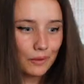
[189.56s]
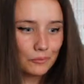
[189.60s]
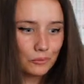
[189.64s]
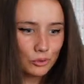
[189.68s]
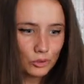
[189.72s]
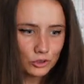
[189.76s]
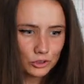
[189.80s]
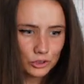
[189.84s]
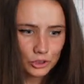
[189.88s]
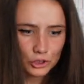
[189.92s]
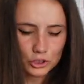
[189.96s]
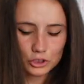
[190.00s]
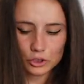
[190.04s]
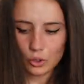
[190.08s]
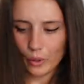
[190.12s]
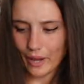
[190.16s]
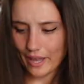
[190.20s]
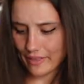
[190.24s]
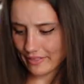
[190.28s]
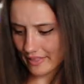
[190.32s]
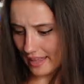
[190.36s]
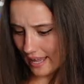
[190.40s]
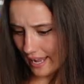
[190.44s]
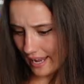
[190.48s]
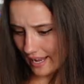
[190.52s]
I'm not too sure
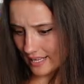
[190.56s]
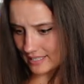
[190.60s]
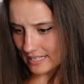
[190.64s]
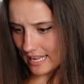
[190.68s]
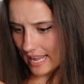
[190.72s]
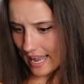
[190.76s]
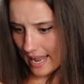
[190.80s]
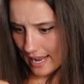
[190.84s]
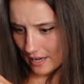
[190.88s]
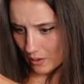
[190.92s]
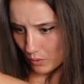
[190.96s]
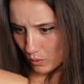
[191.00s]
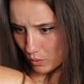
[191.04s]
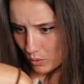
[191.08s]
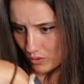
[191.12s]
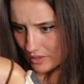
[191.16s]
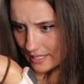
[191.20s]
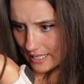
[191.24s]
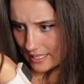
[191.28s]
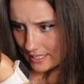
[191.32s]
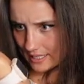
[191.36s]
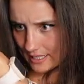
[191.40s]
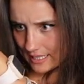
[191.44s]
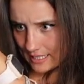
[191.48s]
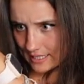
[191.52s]
if there is an
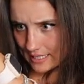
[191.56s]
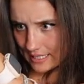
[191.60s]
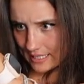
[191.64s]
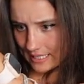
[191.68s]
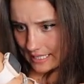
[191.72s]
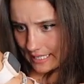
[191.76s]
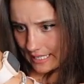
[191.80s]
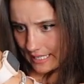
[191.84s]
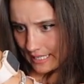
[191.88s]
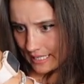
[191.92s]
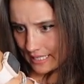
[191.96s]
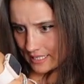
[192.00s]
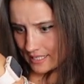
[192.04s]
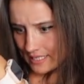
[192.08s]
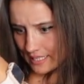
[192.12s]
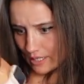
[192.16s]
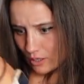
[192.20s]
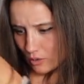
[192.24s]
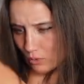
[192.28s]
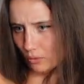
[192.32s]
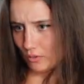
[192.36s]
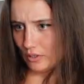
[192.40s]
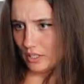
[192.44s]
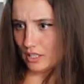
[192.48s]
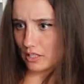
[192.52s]
authenticity
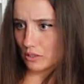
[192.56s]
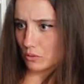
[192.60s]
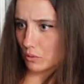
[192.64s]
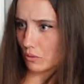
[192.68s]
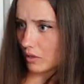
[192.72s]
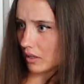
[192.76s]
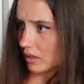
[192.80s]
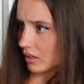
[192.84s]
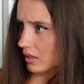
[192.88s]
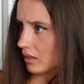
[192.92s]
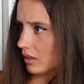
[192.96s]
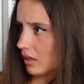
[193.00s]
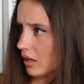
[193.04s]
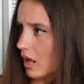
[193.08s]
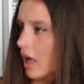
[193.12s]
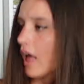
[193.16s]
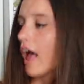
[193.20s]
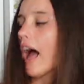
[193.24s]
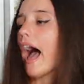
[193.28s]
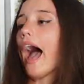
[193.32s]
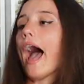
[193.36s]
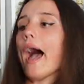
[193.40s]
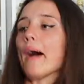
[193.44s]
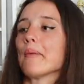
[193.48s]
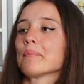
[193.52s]
sticker on this one.
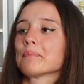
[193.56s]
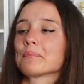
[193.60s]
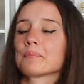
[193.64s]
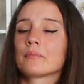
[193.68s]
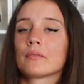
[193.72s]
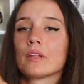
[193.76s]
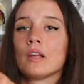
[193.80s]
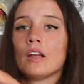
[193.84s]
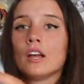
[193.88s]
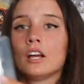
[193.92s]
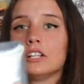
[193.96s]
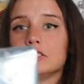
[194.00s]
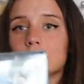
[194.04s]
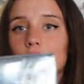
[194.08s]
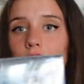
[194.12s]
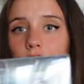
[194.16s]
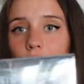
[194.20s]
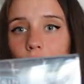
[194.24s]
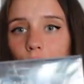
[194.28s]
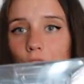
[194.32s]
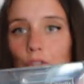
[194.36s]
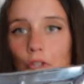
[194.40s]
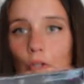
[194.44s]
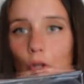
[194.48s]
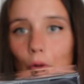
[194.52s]
Ah,
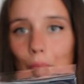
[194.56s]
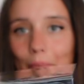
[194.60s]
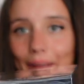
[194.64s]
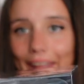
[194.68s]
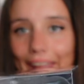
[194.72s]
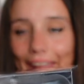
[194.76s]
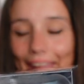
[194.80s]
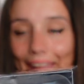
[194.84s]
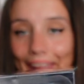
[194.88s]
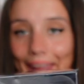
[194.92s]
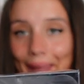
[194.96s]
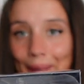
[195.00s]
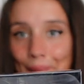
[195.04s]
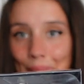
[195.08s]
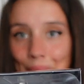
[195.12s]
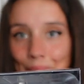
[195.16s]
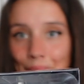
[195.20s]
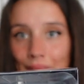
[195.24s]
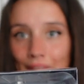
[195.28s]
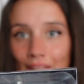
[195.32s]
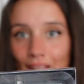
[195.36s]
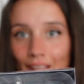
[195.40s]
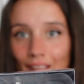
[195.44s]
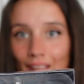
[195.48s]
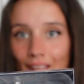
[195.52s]
just on the top here.
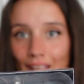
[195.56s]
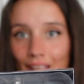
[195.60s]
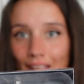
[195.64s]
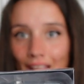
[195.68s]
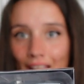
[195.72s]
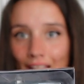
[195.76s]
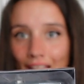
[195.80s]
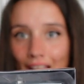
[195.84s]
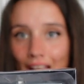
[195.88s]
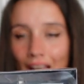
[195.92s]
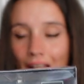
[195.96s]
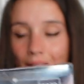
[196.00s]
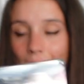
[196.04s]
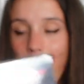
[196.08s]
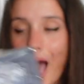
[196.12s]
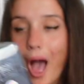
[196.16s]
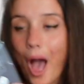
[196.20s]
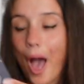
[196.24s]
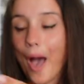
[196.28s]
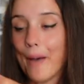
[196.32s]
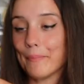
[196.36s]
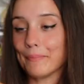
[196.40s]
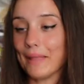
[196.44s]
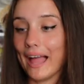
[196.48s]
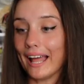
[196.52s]

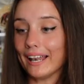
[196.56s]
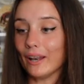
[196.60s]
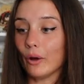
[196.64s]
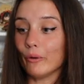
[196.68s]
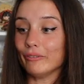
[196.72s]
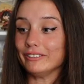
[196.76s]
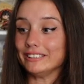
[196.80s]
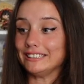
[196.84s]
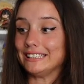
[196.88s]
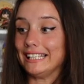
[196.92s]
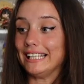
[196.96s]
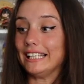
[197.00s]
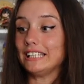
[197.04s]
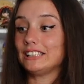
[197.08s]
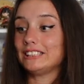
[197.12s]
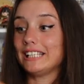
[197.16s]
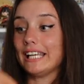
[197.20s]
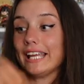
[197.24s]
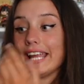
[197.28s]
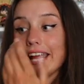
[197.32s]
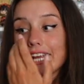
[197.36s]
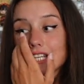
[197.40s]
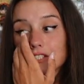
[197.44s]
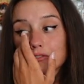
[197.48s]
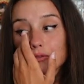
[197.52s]
Um, and obviously
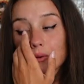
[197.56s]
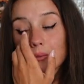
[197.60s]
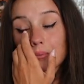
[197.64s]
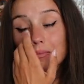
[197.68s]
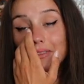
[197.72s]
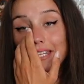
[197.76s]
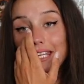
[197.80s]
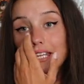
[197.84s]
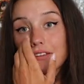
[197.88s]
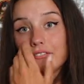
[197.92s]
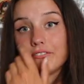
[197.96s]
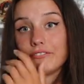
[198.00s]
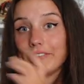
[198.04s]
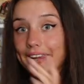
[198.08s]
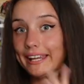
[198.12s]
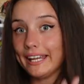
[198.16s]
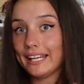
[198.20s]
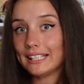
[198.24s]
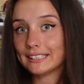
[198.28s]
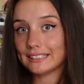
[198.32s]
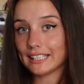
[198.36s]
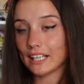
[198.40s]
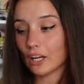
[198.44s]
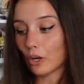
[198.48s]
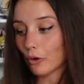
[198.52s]
she is from the
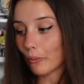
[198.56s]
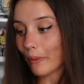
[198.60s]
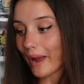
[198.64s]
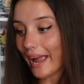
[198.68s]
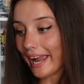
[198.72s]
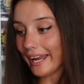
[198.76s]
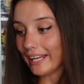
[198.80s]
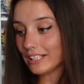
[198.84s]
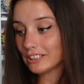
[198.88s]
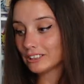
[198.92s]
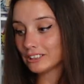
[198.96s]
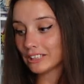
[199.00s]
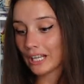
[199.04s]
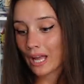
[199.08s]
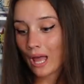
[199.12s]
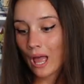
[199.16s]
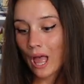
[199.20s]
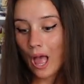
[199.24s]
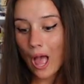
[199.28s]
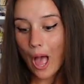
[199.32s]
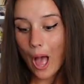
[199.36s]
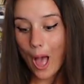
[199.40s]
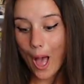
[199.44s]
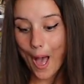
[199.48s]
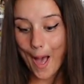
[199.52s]
V-Singer range.
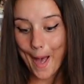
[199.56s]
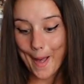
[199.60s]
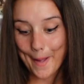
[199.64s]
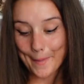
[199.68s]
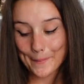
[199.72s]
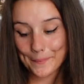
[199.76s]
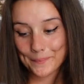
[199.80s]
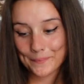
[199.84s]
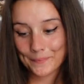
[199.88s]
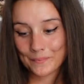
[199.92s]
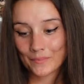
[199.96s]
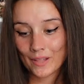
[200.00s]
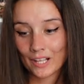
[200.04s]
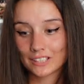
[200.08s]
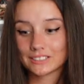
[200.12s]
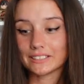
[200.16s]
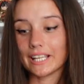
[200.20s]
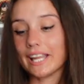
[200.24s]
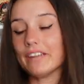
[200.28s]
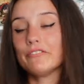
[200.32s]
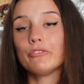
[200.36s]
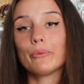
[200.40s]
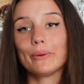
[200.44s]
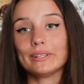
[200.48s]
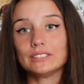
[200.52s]
Um, so
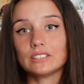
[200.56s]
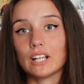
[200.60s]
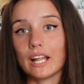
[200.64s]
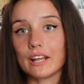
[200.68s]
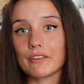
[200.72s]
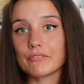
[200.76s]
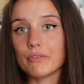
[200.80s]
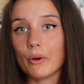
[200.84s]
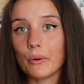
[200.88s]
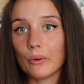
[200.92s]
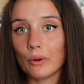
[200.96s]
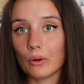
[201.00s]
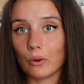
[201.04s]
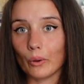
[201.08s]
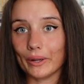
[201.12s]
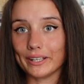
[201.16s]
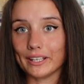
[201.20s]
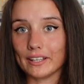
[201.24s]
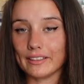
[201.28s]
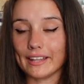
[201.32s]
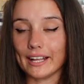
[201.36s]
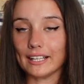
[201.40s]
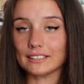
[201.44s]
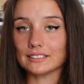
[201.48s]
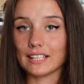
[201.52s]
if you're into like Vocaloid
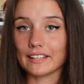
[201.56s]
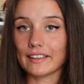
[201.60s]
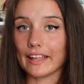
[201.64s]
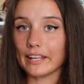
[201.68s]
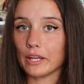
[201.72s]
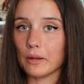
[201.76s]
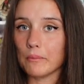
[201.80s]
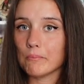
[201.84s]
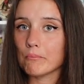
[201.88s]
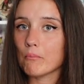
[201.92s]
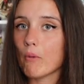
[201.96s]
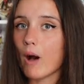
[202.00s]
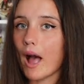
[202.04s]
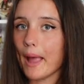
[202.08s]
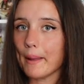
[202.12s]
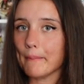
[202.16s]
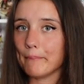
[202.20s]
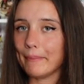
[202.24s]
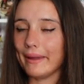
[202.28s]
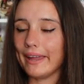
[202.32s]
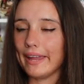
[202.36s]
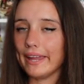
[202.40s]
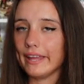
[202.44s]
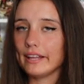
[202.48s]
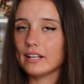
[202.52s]
and things like that, you might
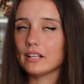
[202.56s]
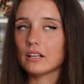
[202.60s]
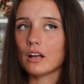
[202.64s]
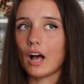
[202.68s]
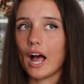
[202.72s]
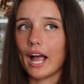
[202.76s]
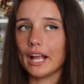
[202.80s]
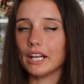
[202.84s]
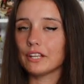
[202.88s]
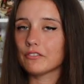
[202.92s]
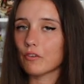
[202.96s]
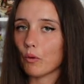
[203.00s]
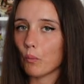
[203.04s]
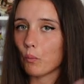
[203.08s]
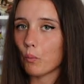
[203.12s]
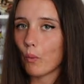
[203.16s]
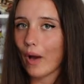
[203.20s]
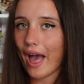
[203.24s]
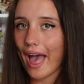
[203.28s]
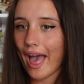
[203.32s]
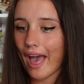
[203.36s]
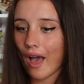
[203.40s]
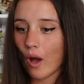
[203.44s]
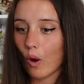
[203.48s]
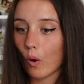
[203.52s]
be kind of
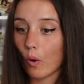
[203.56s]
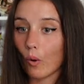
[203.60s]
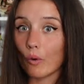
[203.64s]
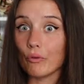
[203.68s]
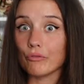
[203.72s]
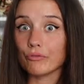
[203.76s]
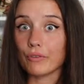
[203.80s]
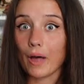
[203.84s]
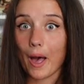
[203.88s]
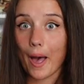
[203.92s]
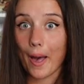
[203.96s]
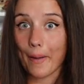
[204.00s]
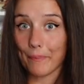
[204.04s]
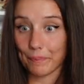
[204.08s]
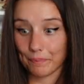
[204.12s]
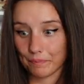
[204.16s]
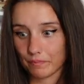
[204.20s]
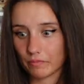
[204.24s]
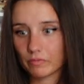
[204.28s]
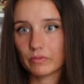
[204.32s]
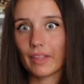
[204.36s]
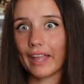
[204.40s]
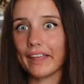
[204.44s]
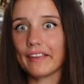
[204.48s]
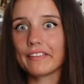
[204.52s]
aware of um,
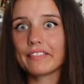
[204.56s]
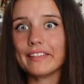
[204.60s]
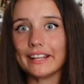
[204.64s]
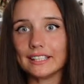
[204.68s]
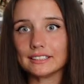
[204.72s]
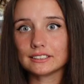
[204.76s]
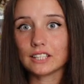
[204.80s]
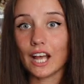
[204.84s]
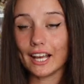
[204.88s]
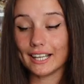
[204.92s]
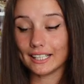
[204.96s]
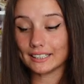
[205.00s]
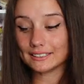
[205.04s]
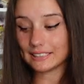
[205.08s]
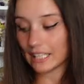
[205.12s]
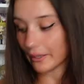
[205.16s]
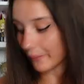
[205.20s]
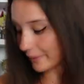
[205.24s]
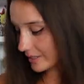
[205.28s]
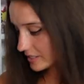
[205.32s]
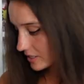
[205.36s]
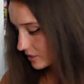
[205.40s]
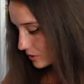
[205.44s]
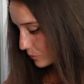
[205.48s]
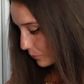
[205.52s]
like this kind of
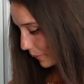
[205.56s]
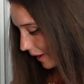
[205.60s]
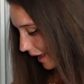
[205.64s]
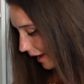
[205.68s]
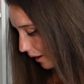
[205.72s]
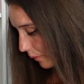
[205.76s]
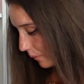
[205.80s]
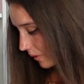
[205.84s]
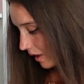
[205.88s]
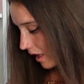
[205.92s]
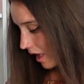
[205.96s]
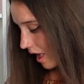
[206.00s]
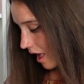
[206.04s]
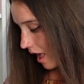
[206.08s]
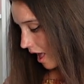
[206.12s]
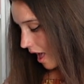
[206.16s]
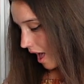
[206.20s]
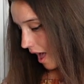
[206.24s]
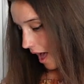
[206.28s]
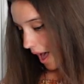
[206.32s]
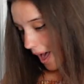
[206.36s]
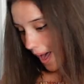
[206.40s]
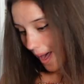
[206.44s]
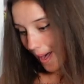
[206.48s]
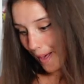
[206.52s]
series as well.
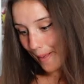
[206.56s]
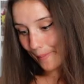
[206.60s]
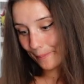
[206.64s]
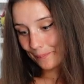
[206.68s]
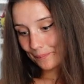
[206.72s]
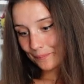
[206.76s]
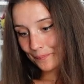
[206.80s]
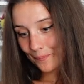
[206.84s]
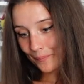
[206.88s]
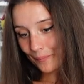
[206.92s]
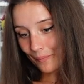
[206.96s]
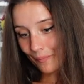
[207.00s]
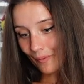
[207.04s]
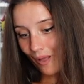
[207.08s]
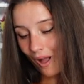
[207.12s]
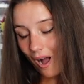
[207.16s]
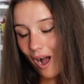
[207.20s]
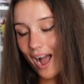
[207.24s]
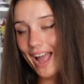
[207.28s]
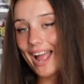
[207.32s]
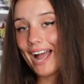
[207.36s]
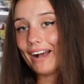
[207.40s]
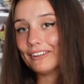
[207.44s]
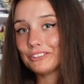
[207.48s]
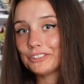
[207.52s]
Um,
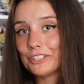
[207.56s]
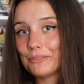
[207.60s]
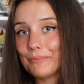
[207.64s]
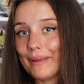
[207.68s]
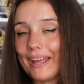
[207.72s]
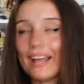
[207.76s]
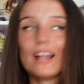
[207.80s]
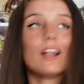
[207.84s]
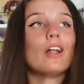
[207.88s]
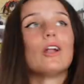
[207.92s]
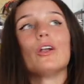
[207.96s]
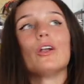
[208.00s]
I have to admit,